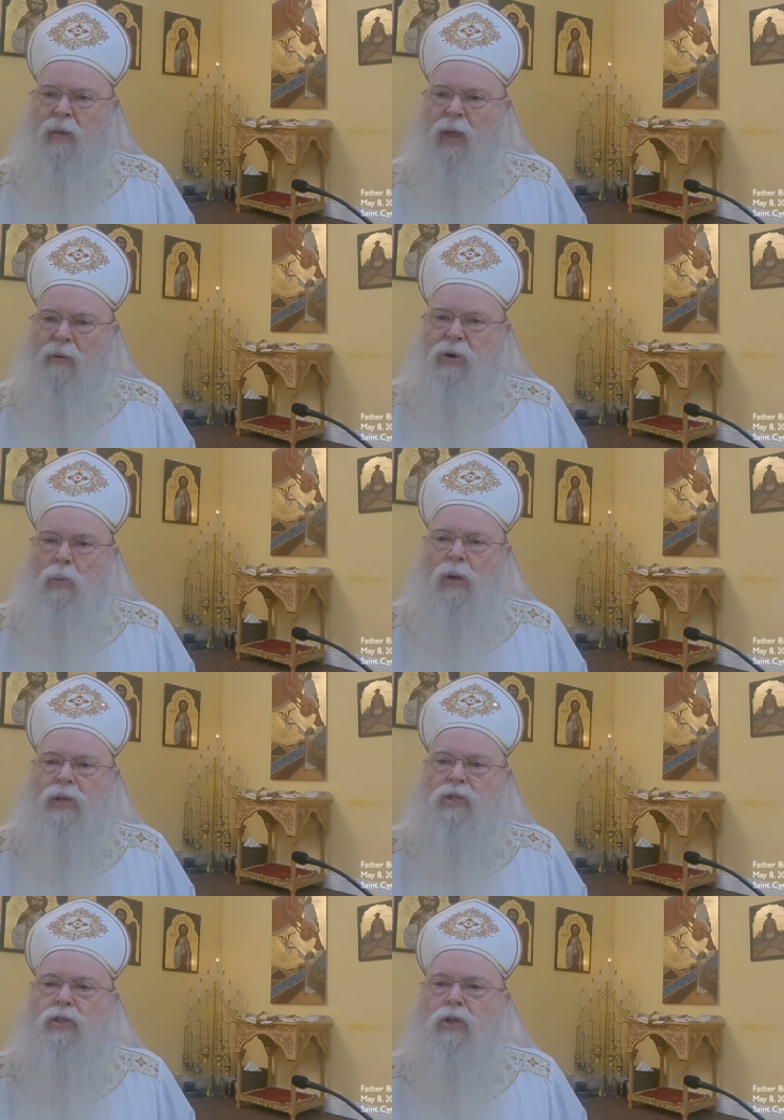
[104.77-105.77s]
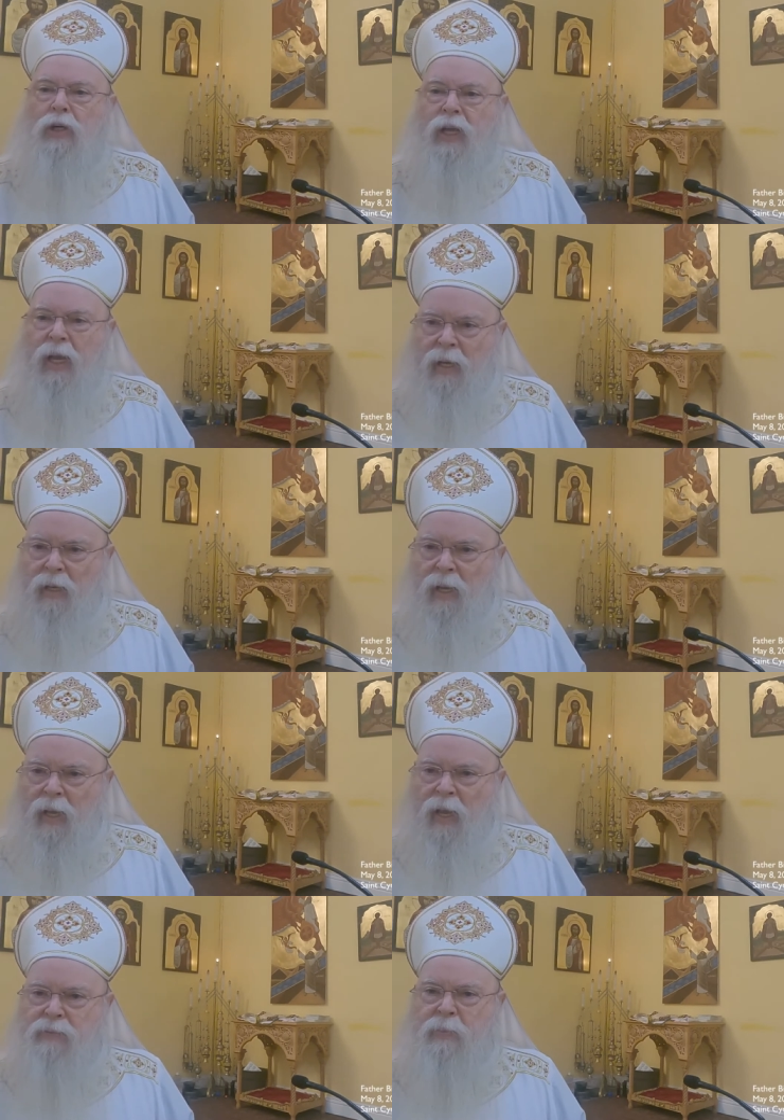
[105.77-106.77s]
Everyone is looking.
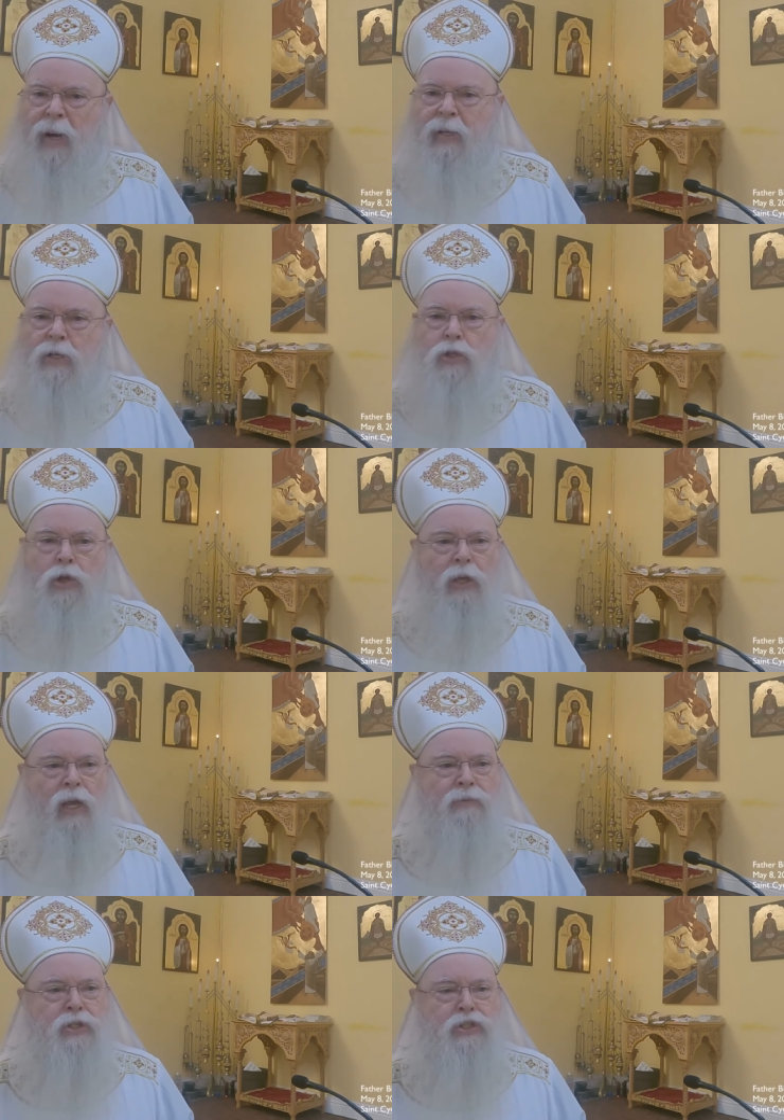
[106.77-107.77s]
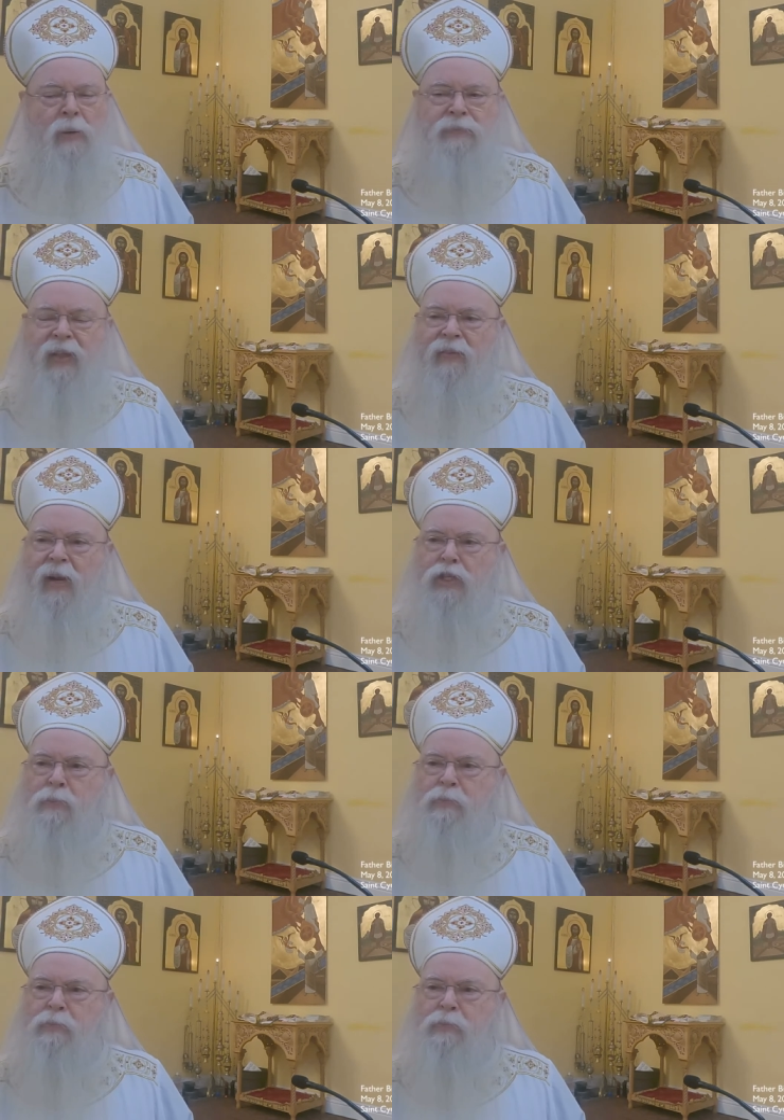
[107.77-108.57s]
Everybody is looking for something that is